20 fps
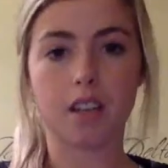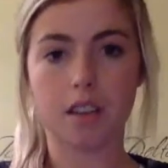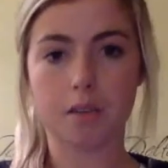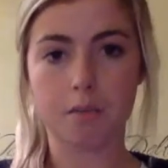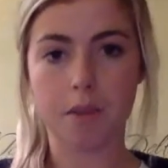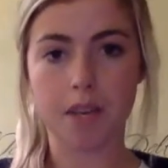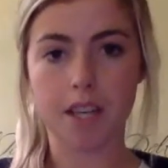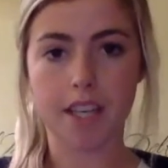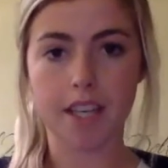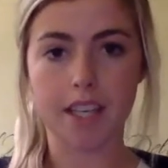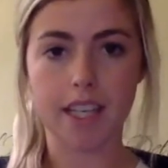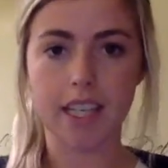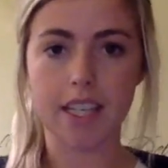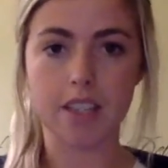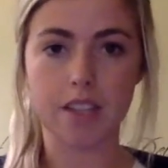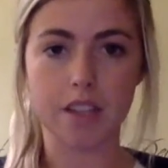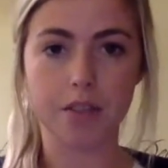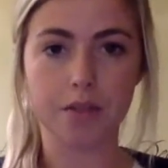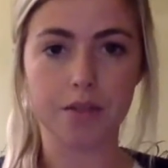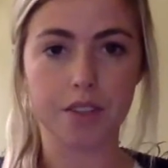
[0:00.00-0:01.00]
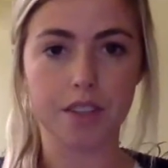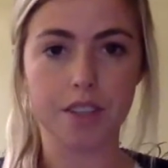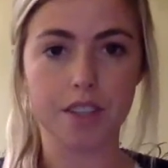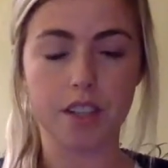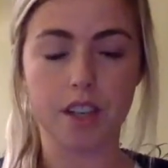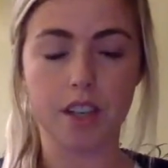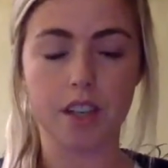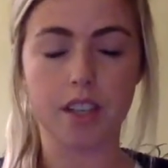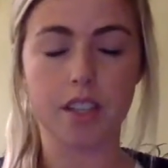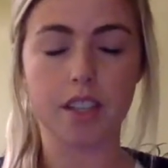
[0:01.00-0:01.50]
making it easier for the
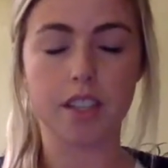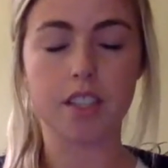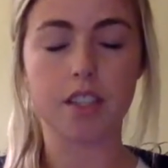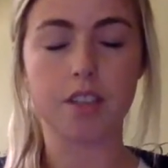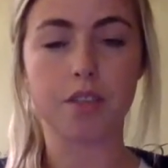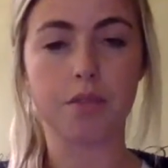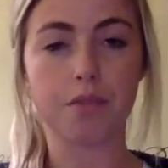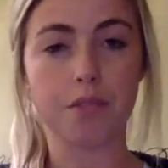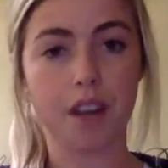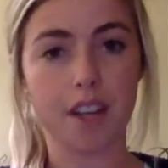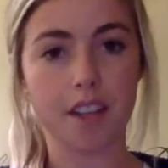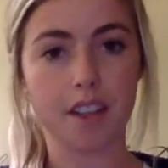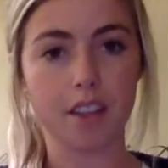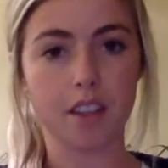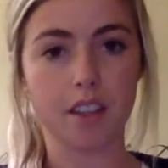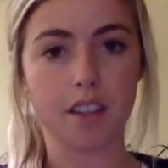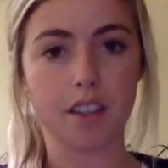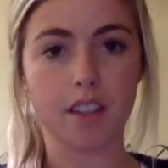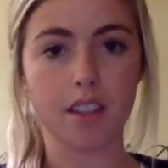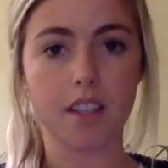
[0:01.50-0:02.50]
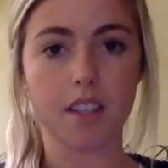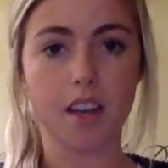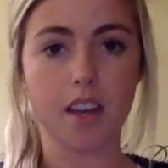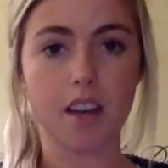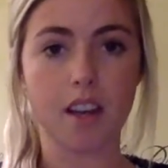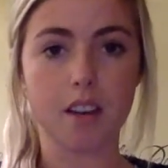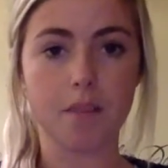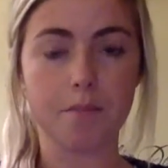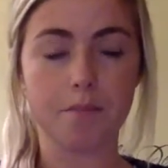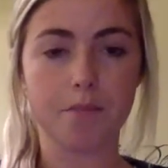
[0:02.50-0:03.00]
dog to find the
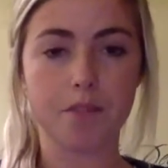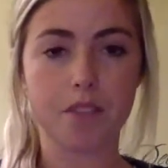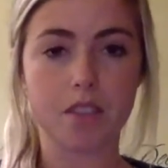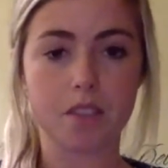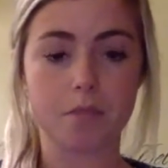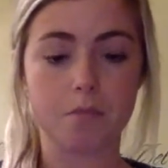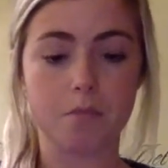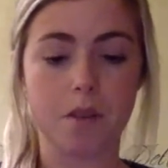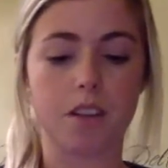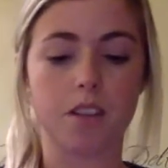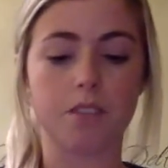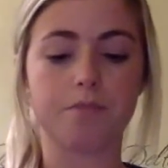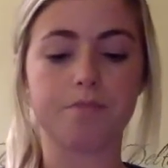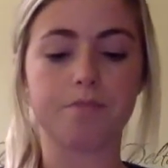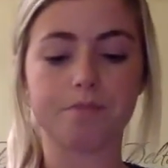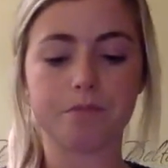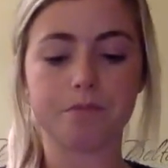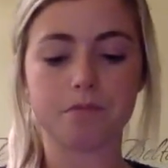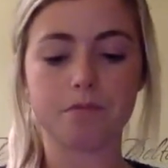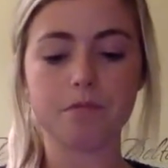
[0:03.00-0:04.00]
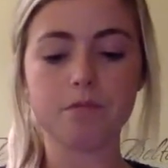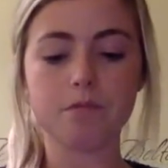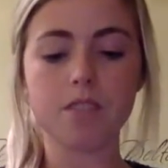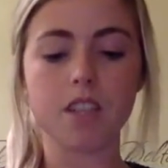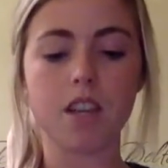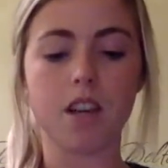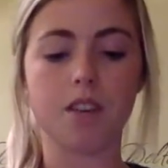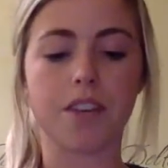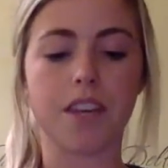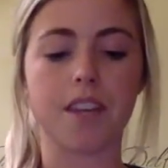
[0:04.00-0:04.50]
smell
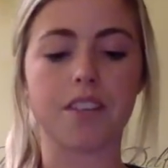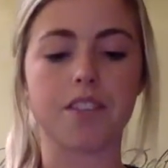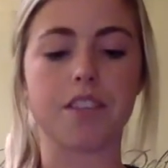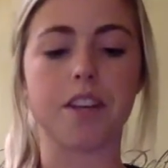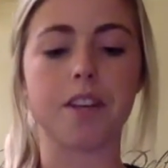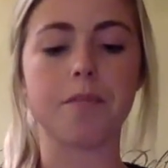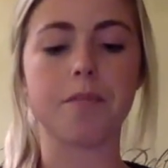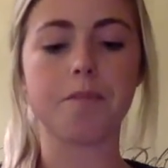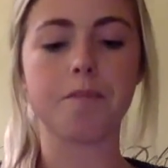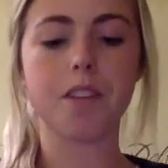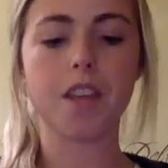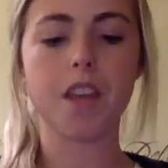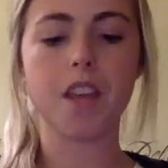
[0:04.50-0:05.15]
of cancer.